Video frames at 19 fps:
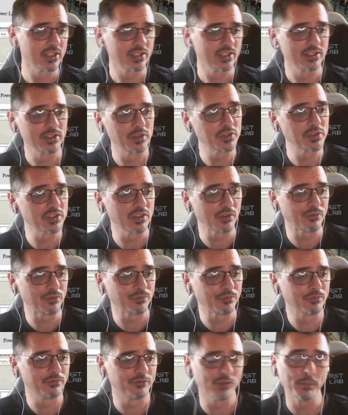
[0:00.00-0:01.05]
Using the
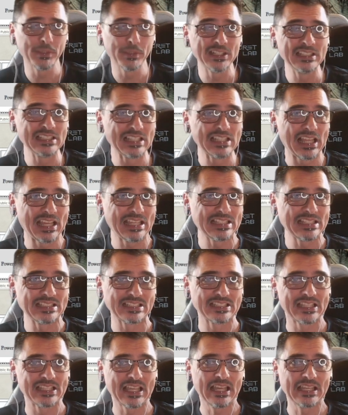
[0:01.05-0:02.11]
Forbidden
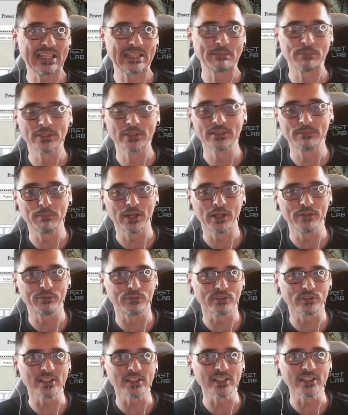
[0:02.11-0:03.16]
Lands game by
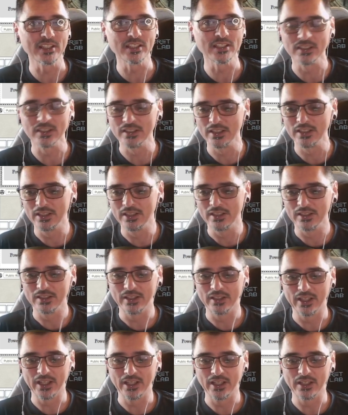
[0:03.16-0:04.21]
Free League.
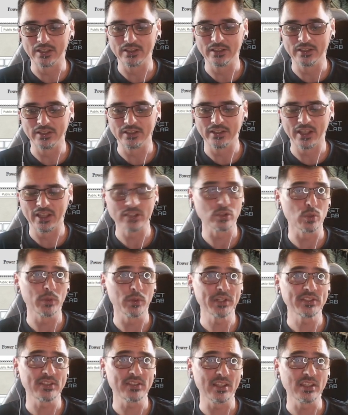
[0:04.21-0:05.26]
As
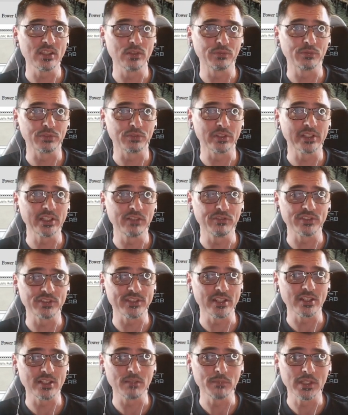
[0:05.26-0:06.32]
always, thank you to Free League for
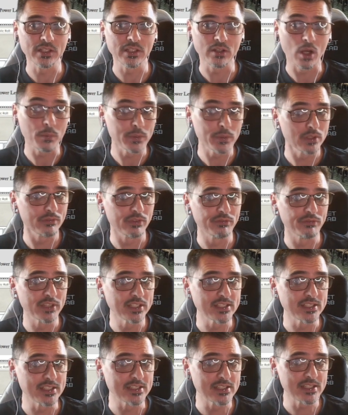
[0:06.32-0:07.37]
sending me a copy of the
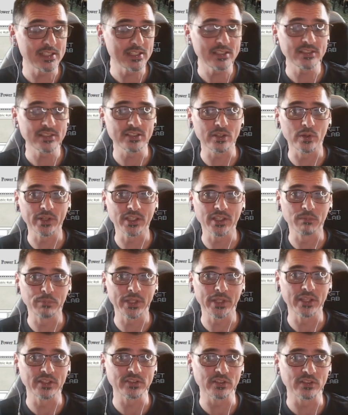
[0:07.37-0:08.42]
VTT so I can
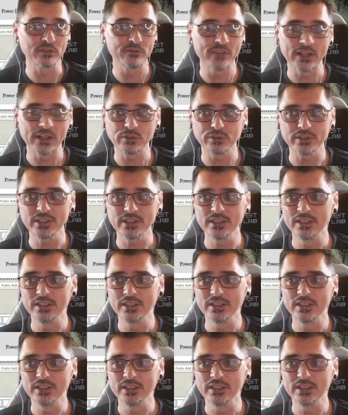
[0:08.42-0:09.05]
play this on Foundry.